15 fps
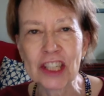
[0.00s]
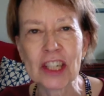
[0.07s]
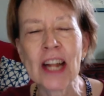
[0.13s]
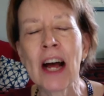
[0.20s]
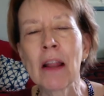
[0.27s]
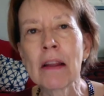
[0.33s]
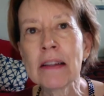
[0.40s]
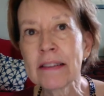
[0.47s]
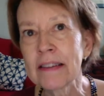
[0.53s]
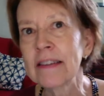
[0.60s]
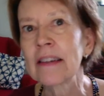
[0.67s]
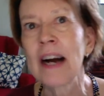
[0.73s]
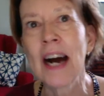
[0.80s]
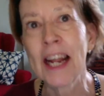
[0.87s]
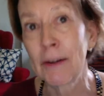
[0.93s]
Now, this is
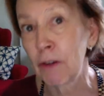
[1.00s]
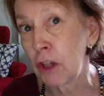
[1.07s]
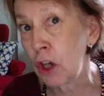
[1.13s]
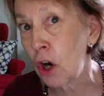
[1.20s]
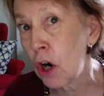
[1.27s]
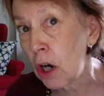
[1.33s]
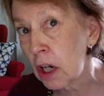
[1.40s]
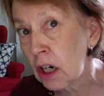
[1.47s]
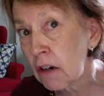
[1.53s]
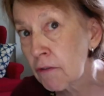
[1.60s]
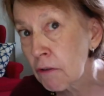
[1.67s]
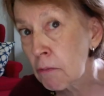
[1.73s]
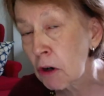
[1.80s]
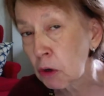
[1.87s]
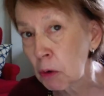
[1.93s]
kind of a yawner for
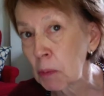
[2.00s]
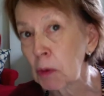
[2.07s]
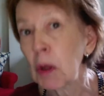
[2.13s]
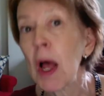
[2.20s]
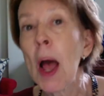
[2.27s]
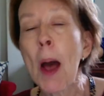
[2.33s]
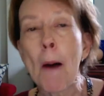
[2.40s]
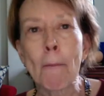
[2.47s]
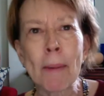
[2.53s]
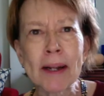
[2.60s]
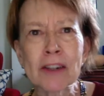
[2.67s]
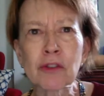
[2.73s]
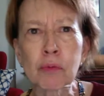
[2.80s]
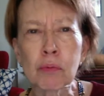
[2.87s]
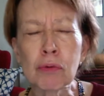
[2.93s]
most people, but
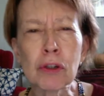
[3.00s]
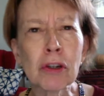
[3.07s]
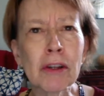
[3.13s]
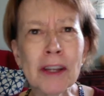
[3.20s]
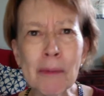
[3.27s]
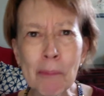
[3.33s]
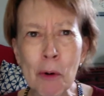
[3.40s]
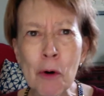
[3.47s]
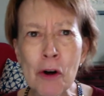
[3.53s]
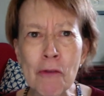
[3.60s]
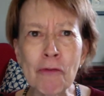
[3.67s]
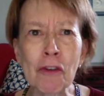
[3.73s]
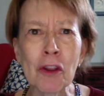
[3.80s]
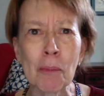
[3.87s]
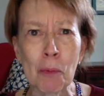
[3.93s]
it's really important
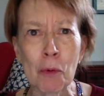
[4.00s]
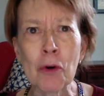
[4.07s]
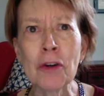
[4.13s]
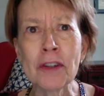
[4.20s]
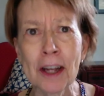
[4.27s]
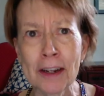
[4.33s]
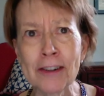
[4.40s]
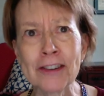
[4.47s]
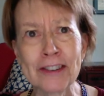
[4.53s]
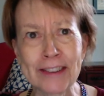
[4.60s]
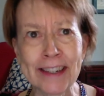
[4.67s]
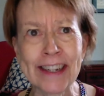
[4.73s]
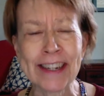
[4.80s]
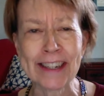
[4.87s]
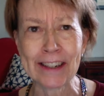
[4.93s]
for the board to
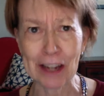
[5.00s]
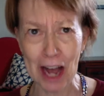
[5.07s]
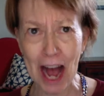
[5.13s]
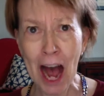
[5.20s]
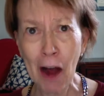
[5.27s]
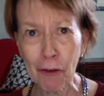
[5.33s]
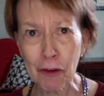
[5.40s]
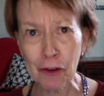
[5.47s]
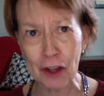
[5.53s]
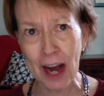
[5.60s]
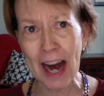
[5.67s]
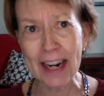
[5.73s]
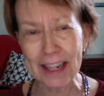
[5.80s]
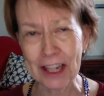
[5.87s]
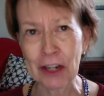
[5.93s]
understand how you
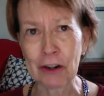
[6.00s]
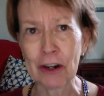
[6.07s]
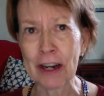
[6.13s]
got here.